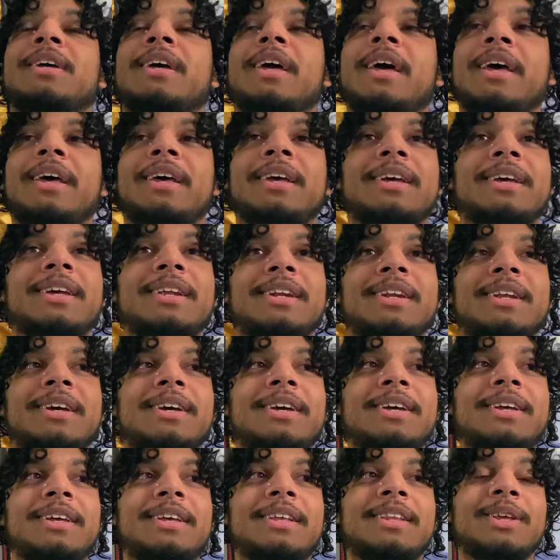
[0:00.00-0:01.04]
And
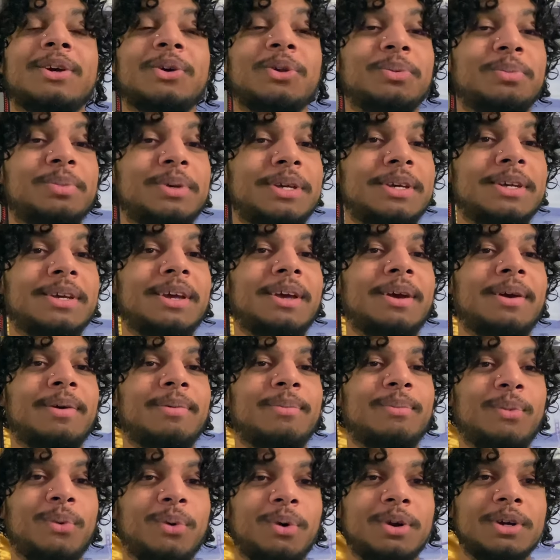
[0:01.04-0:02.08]
there will be
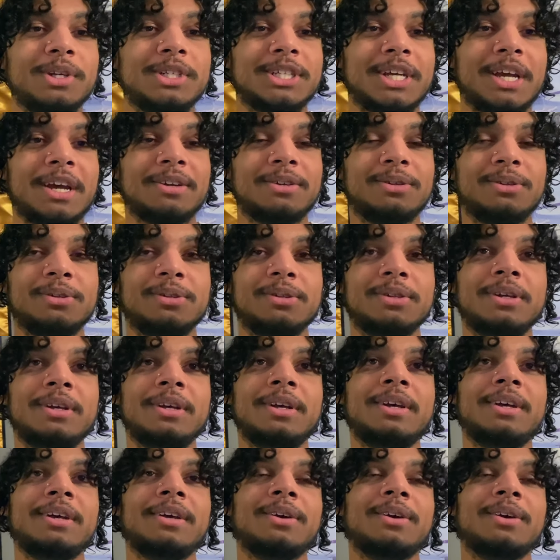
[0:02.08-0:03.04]
more channel